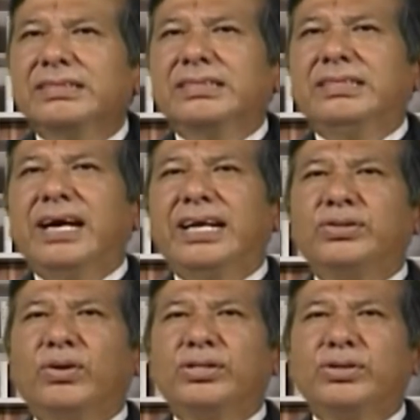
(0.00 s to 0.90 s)
There is
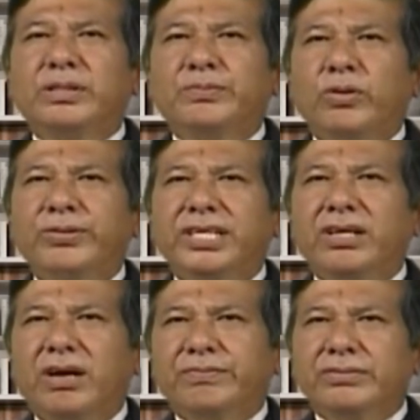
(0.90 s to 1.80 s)
also the
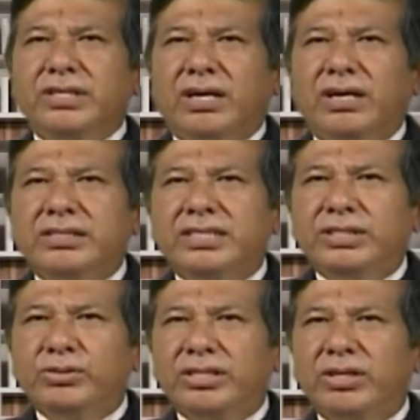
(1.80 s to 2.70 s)
provision of
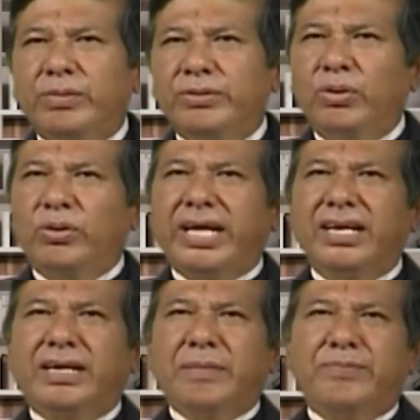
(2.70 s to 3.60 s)
constitution of
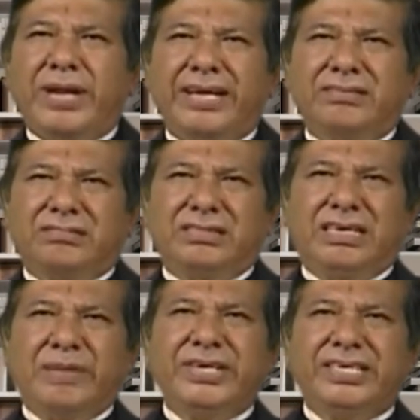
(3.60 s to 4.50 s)
local complaint
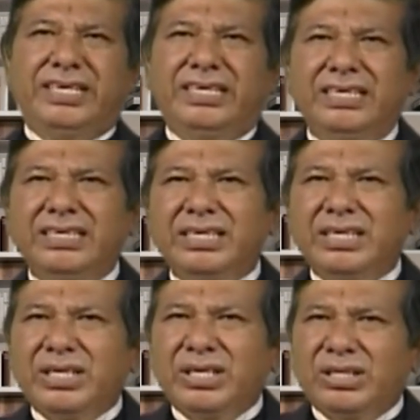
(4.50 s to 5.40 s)
committee
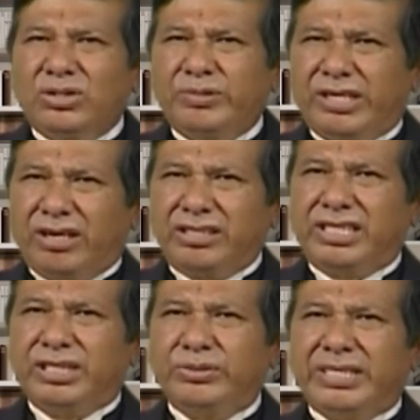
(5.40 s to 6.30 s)
to be
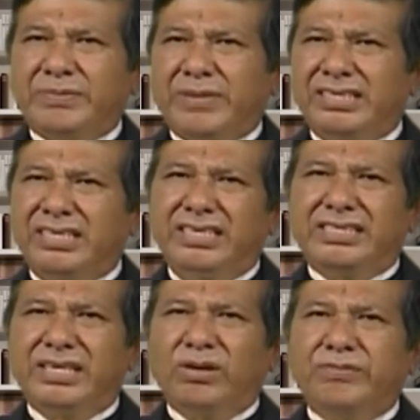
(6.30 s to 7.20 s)
constituted by the
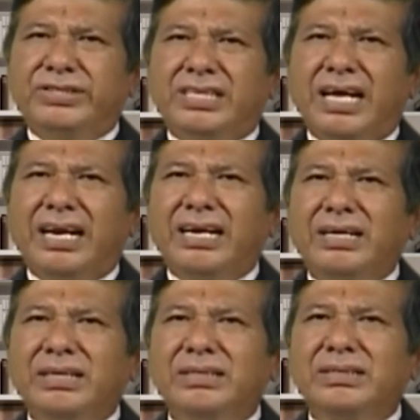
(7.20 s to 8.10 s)
district officer
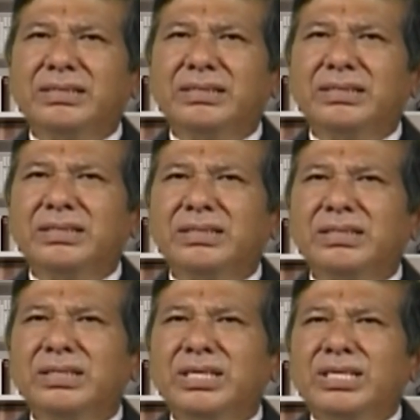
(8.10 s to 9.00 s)

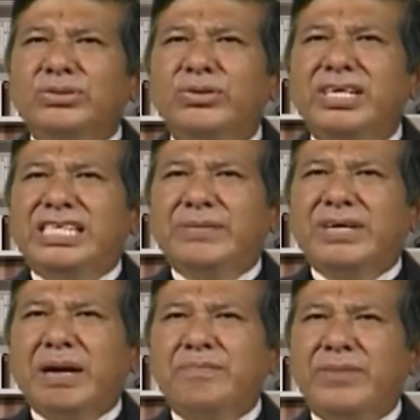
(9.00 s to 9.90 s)
to receive
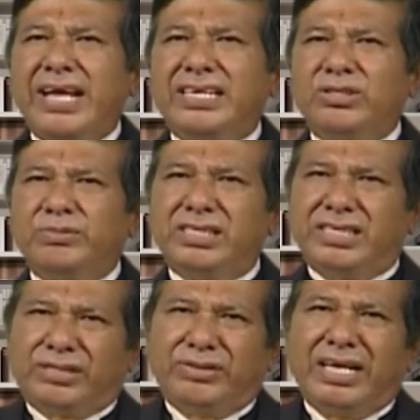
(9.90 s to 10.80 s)
complaints of the
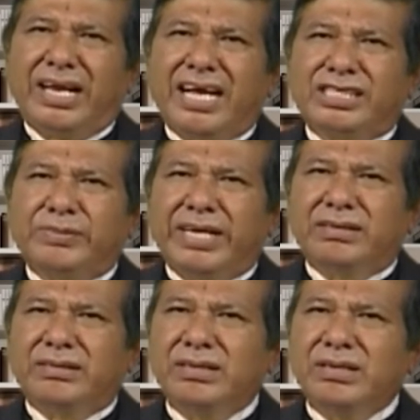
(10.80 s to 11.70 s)
sexual
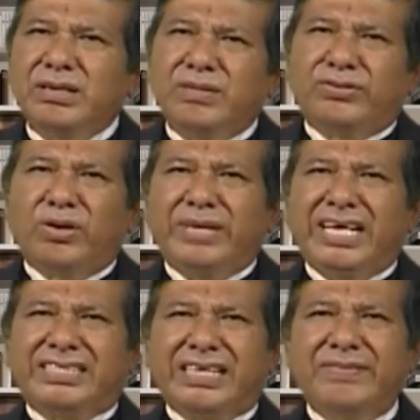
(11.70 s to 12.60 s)
harassment from
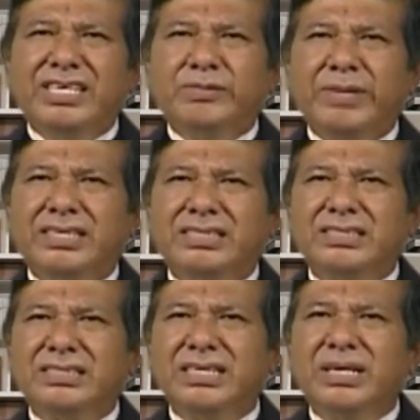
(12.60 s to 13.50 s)

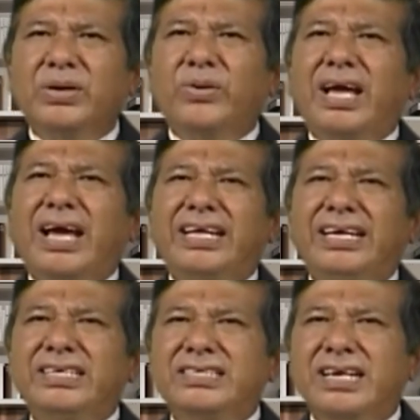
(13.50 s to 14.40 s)
establishments where
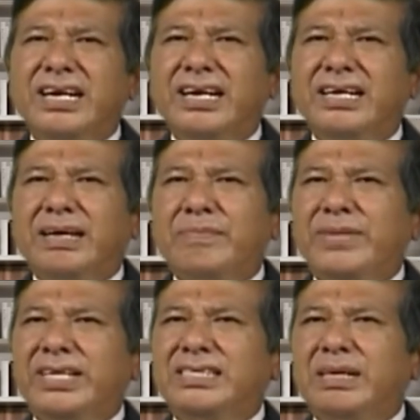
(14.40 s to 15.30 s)
internal
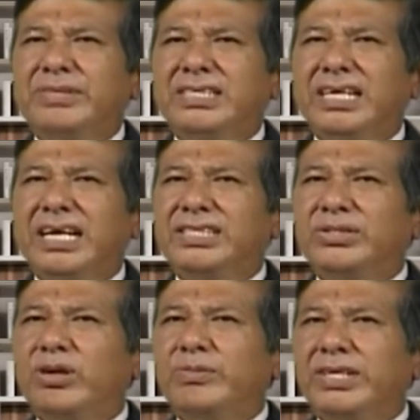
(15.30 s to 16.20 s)
complaints committee has
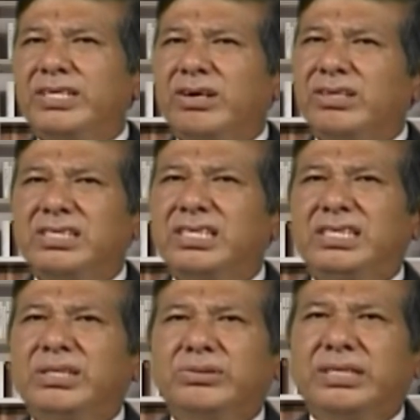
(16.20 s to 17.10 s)
not been
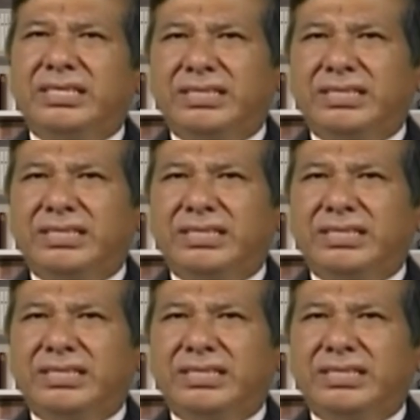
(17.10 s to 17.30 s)
constituted.